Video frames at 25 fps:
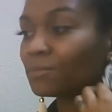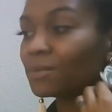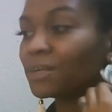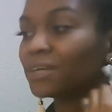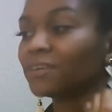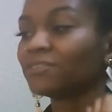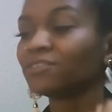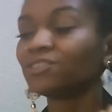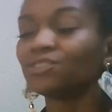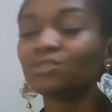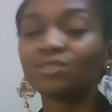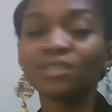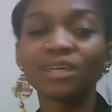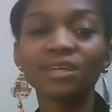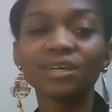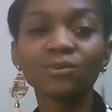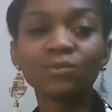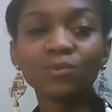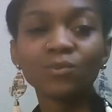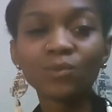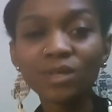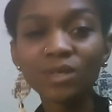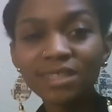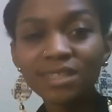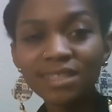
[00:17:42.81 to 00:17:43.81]
But as you take
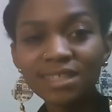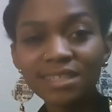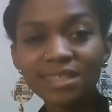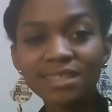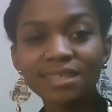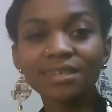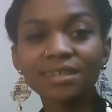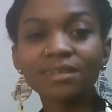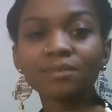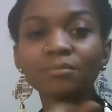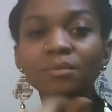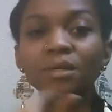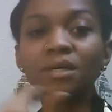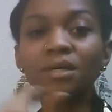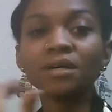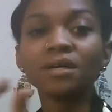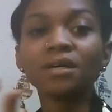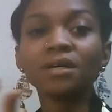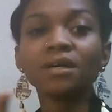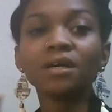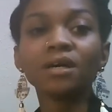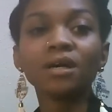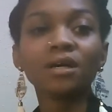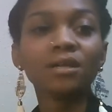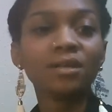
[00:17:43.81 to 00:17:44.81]
one step,
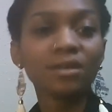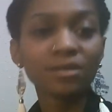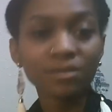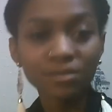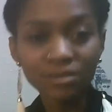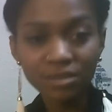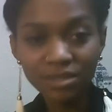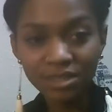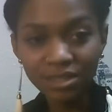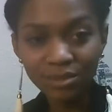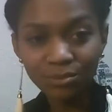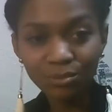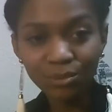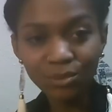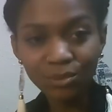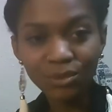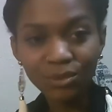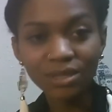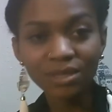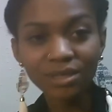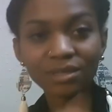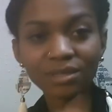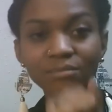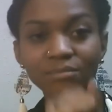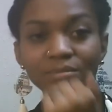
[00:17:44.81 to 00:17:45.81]
another step will
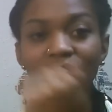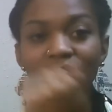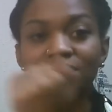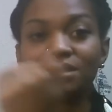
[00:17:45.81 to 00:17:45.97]
come,